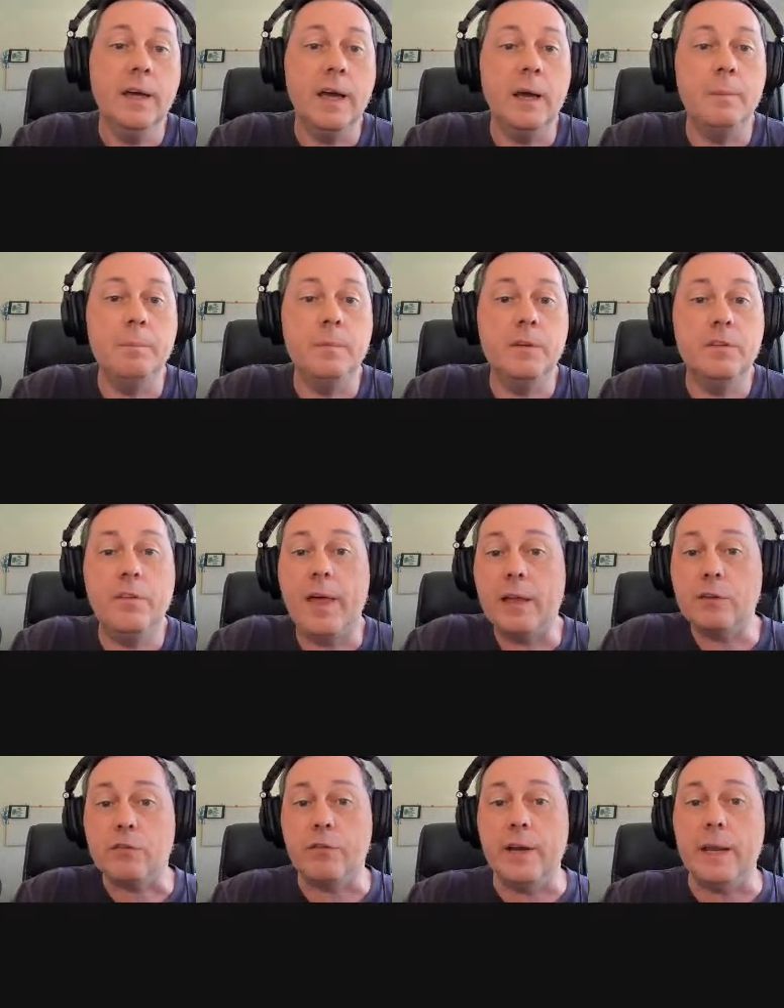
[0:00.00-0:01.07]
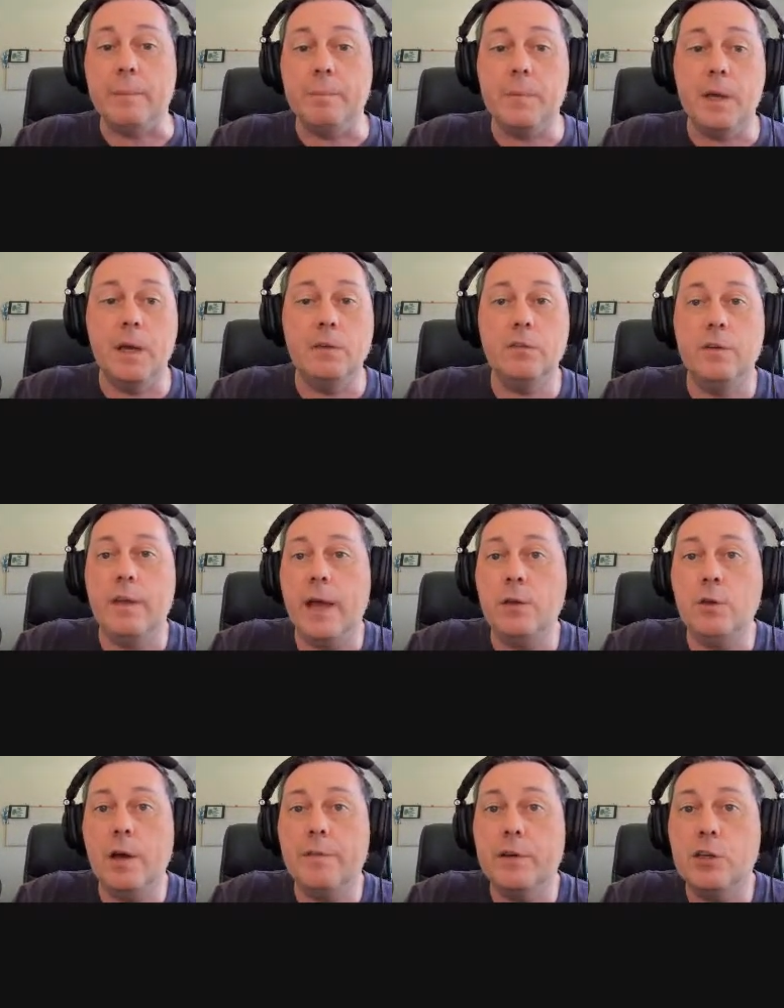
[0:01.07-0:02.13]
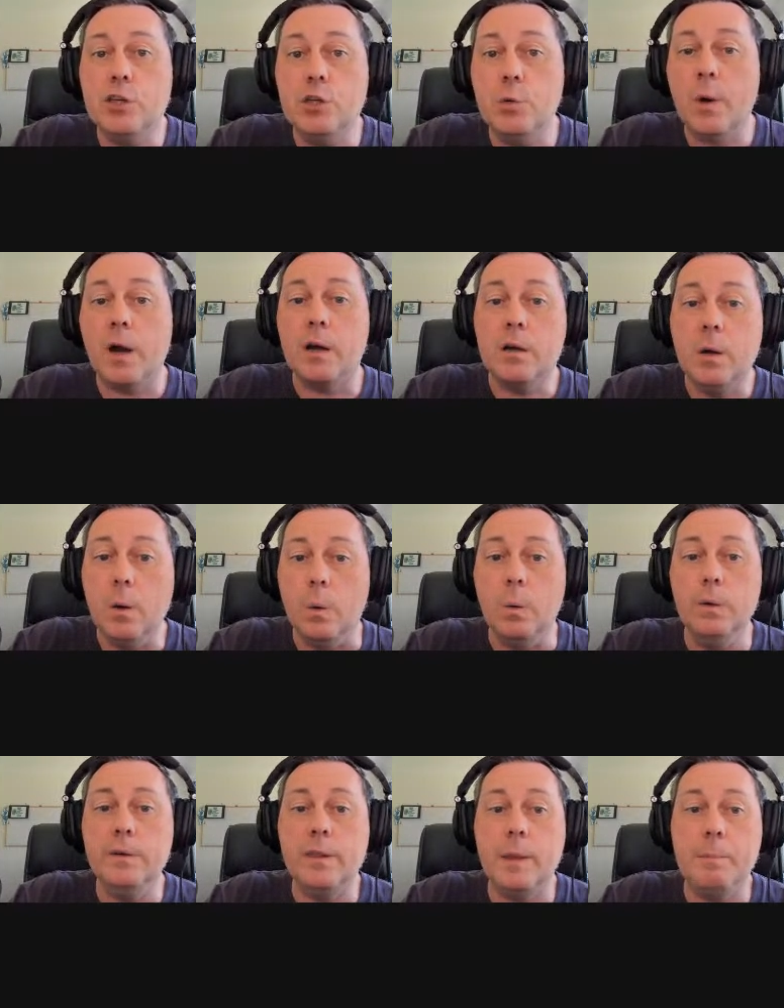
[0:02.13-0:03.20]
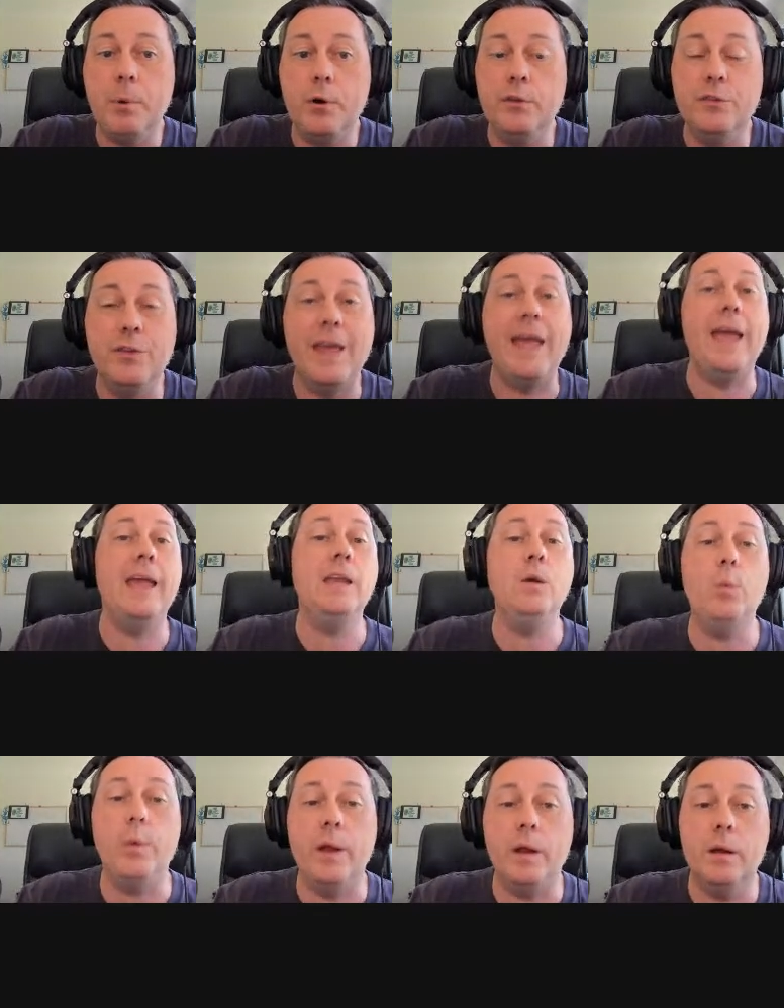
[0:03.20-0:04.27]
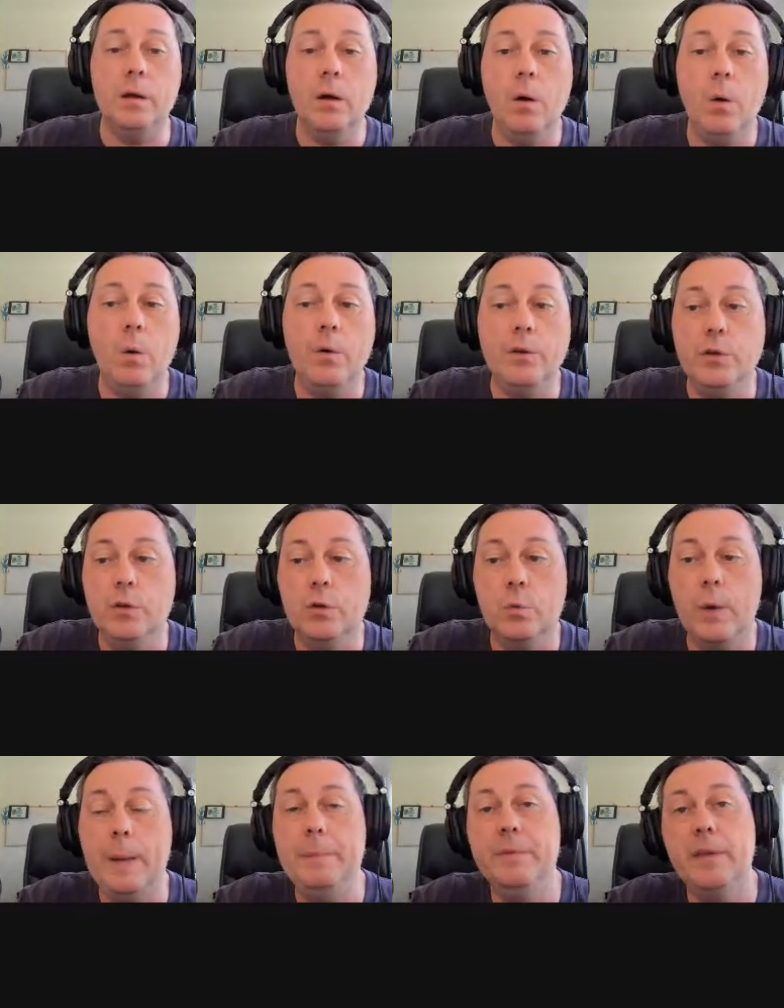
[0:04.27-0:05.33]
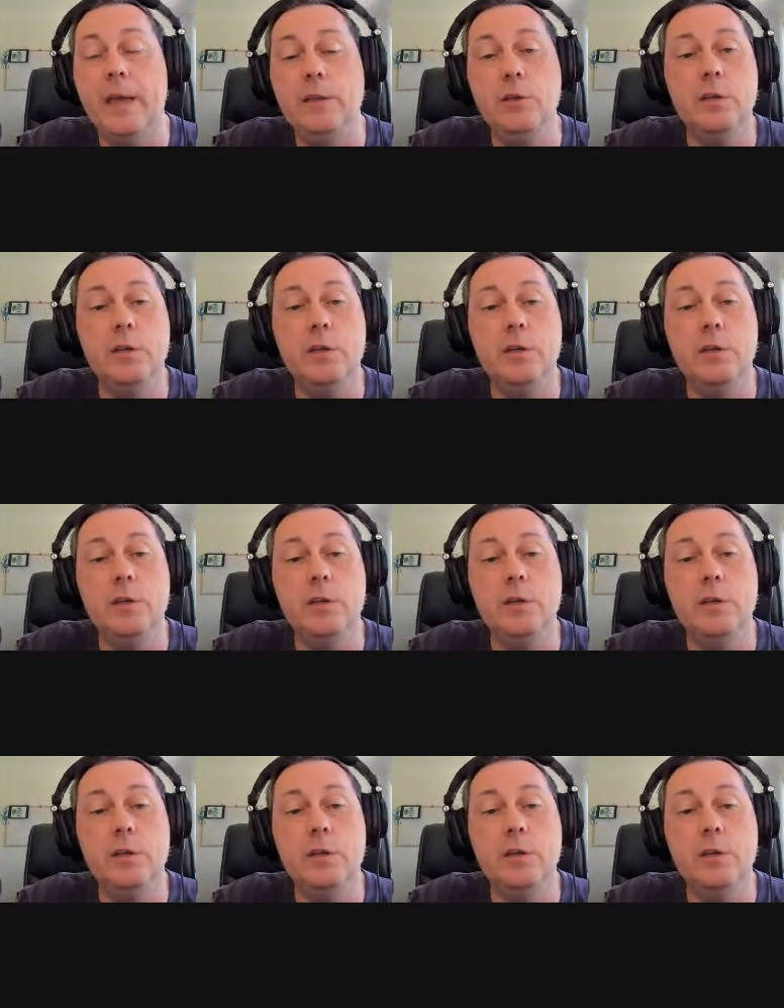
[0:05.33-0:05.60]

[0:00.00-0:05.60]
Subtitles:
So that's great. So now you have a QR code that points to anywhere on your website.